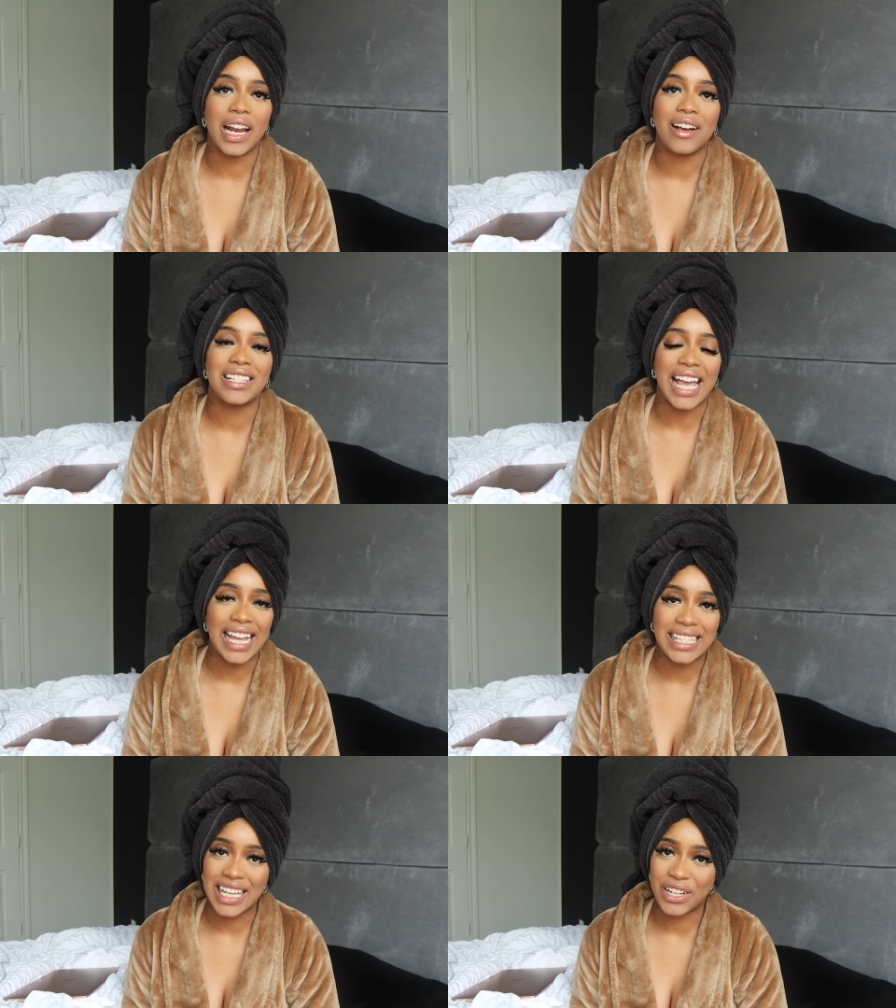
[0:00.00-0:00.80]
When I was
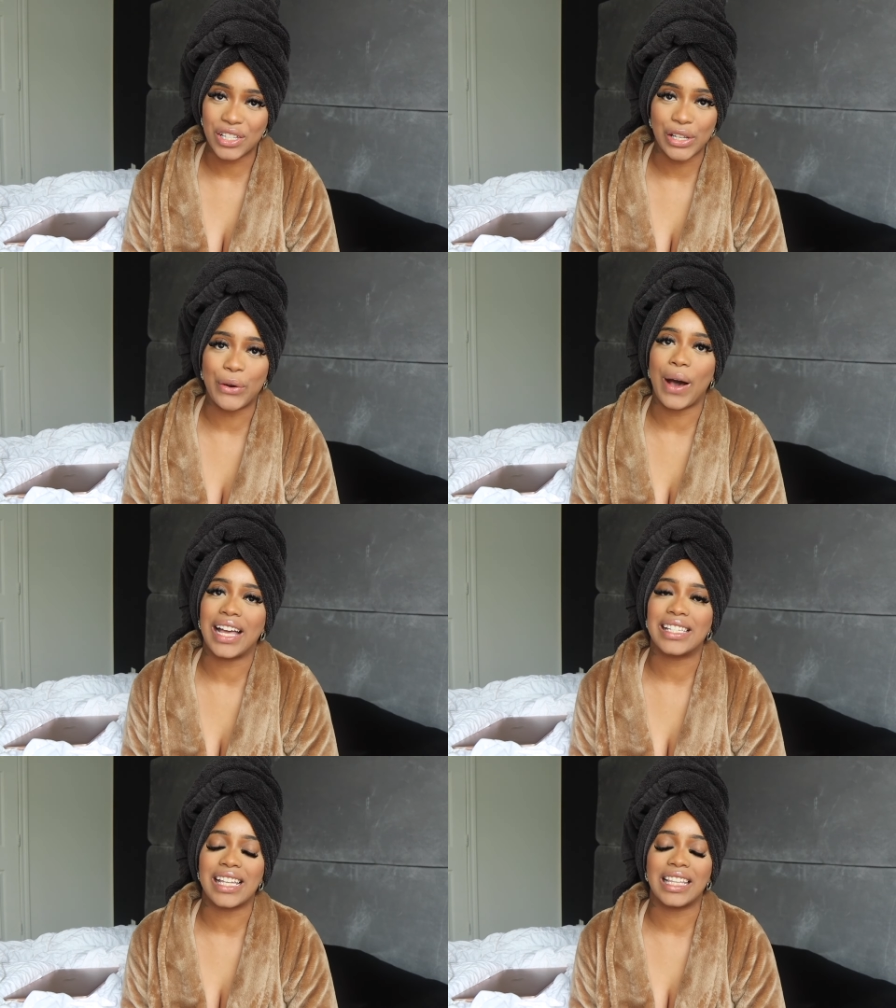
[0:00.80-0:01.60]
eighteen years old, I
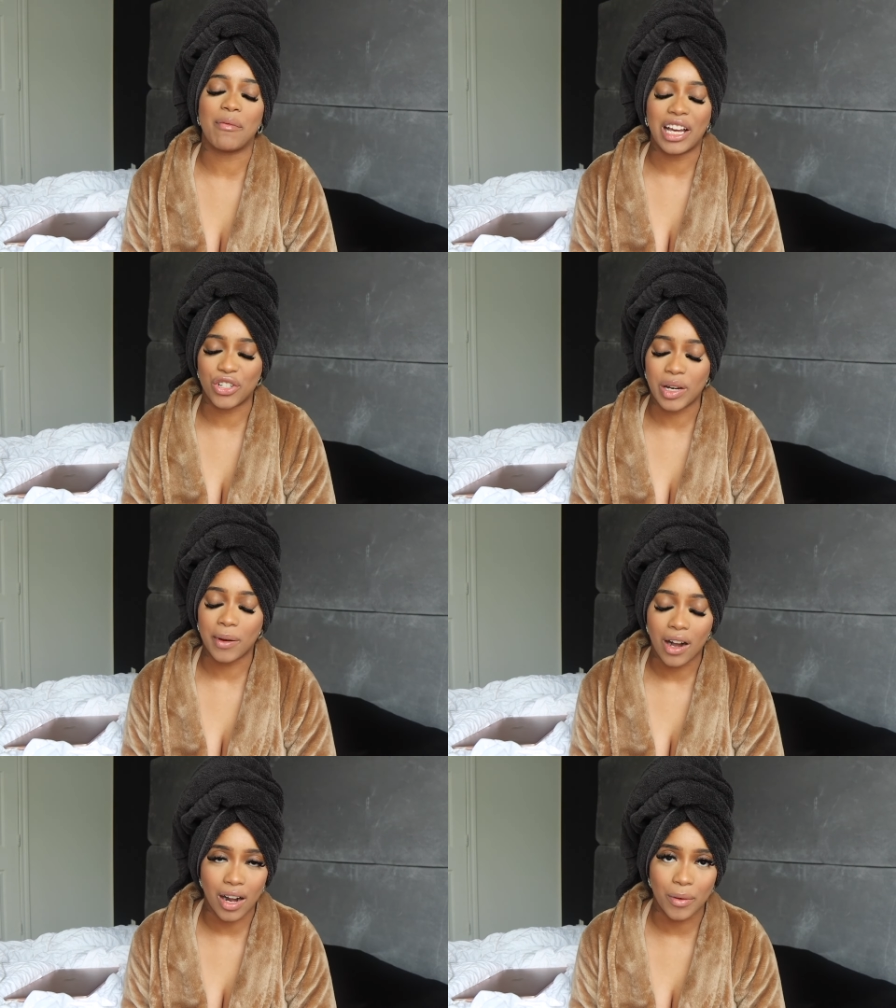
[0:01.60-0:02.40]
said that my dream
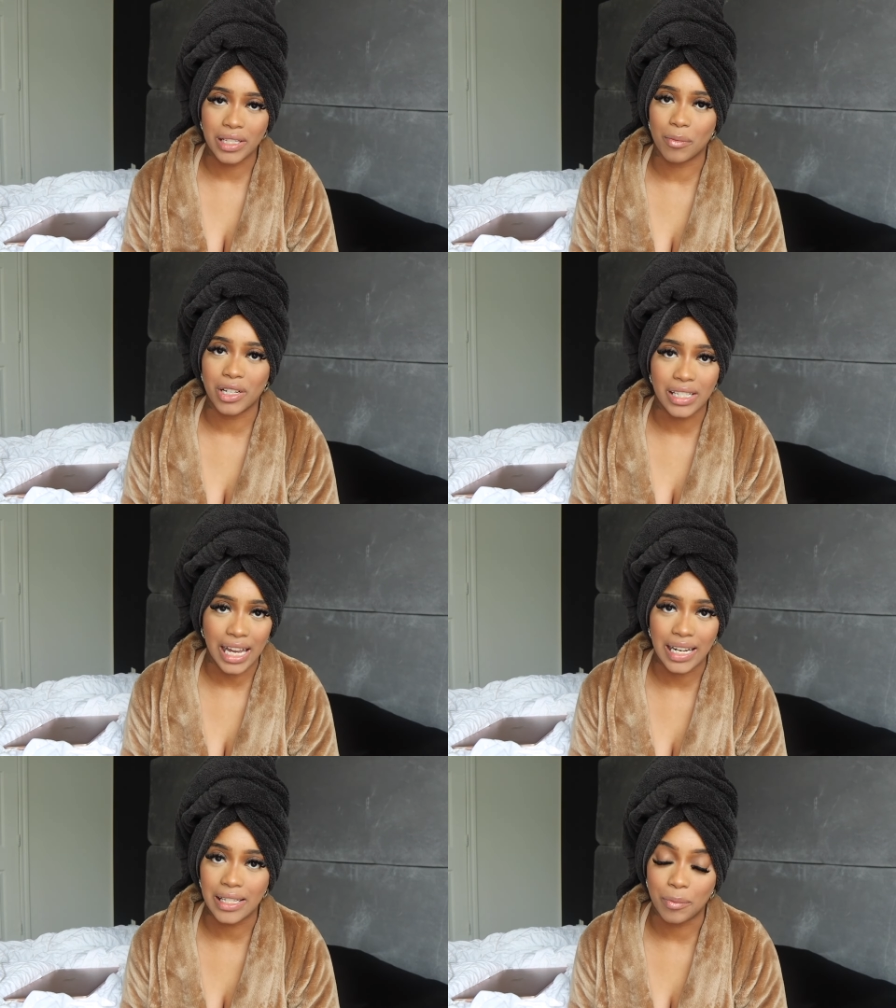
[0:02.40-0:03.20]
car was a
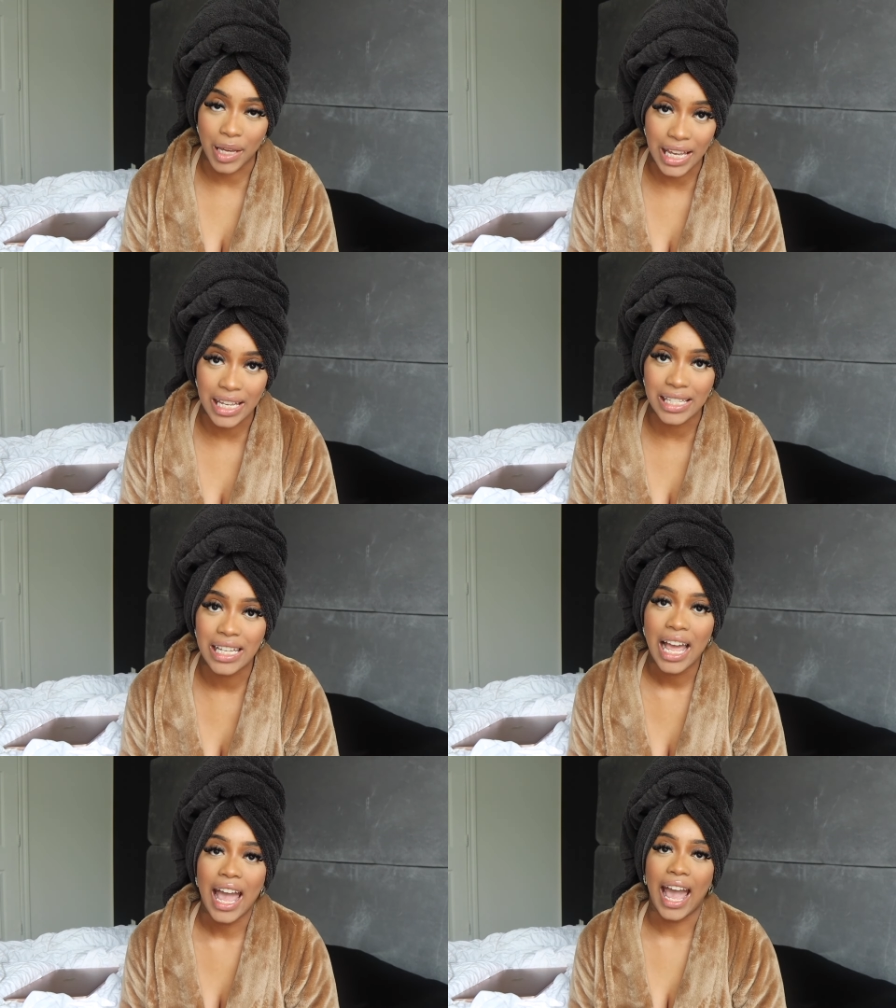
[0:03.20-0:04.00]
Mercedes-Benz,
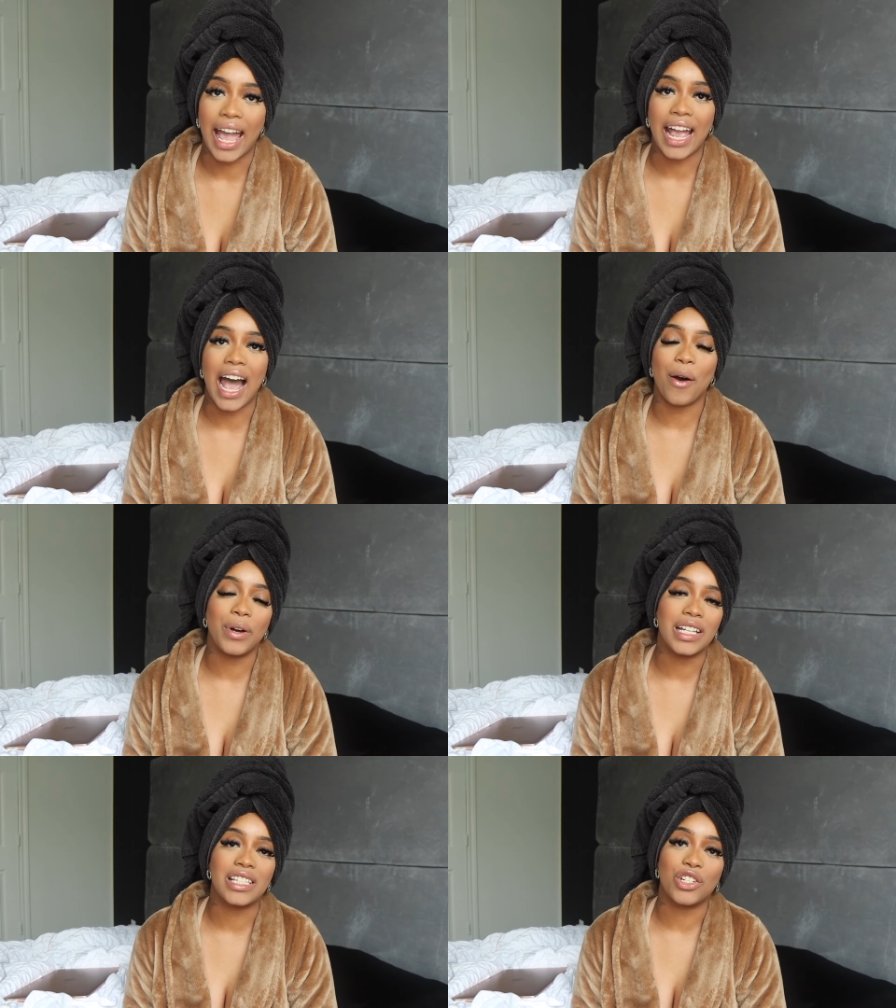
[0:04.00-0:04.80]
and I
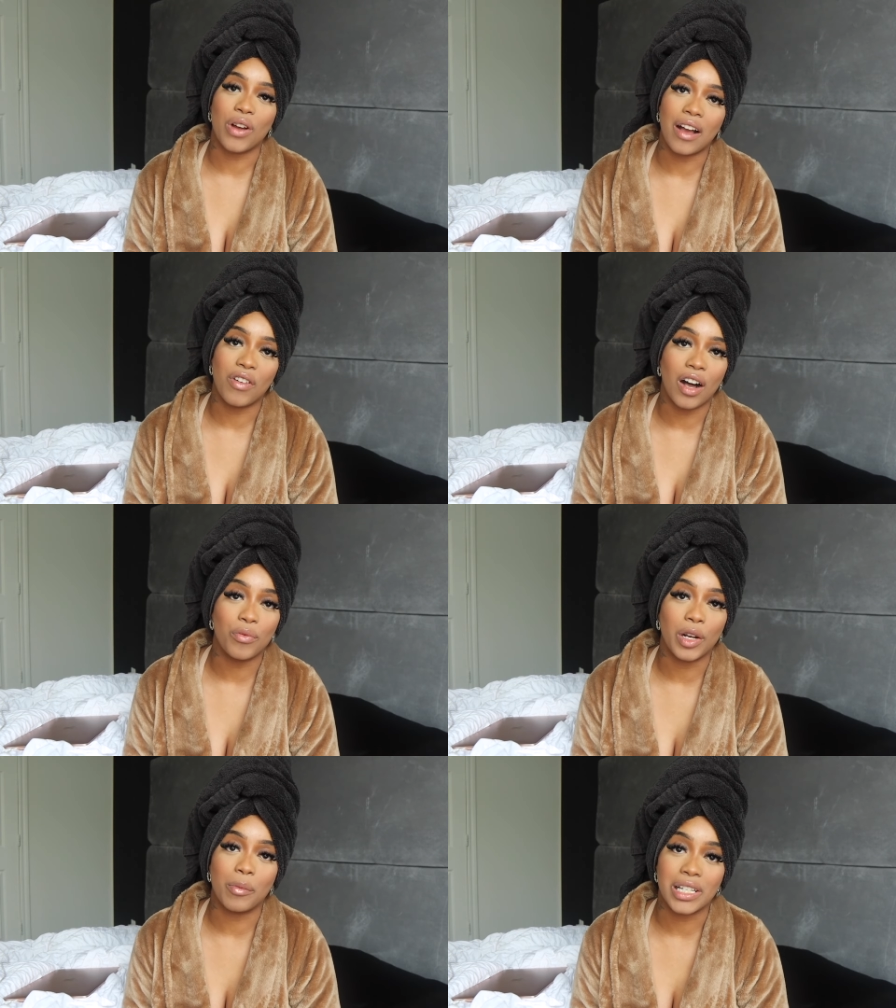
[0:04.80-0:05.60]
wanted to drive off
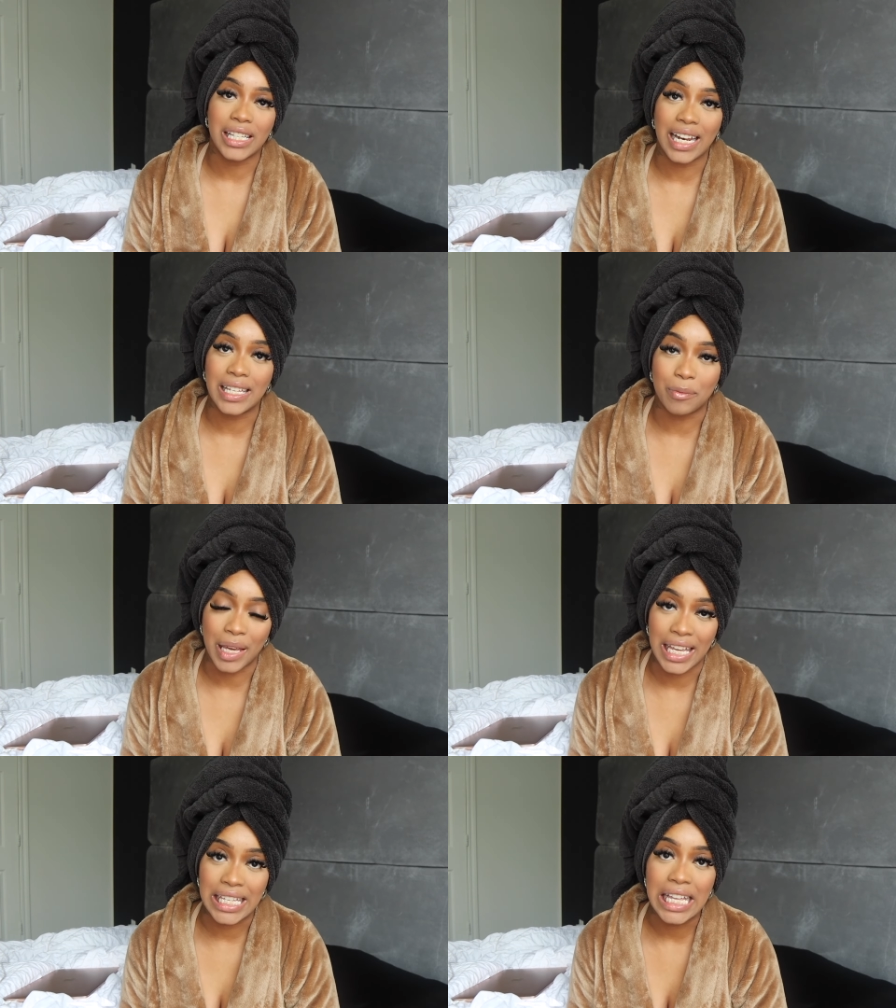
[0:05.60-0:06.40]
with a
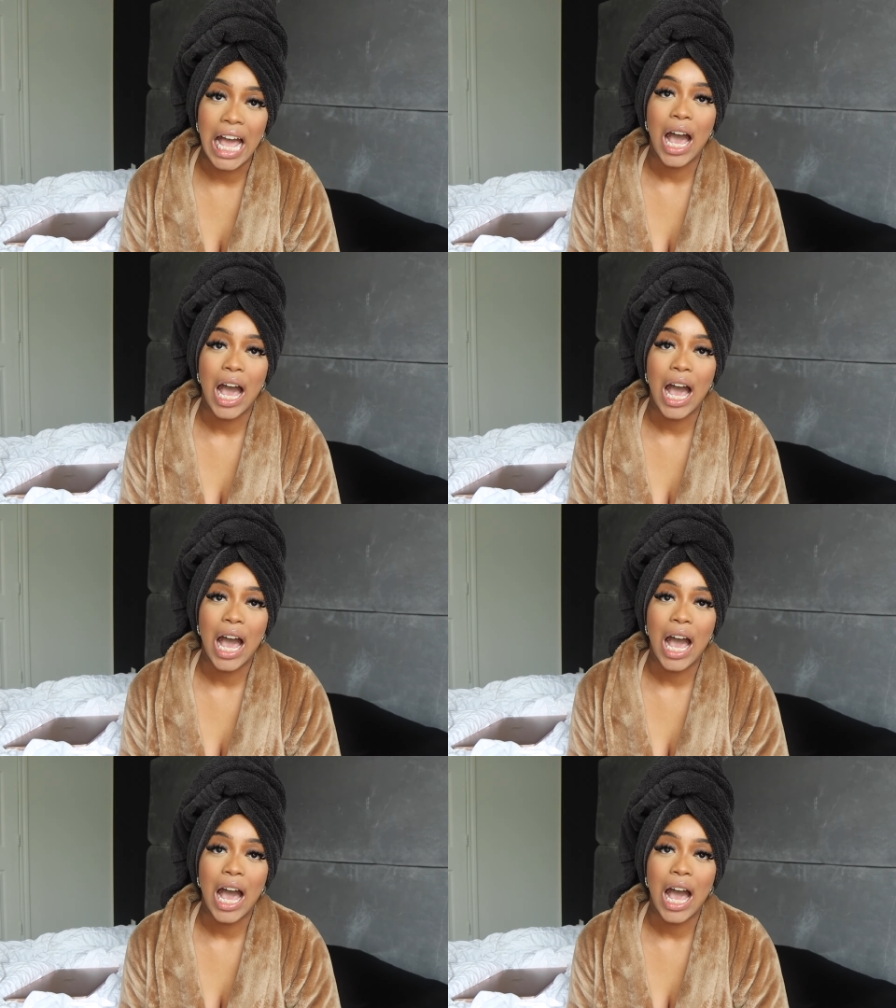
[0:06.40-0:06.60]
Mercedes-Benz.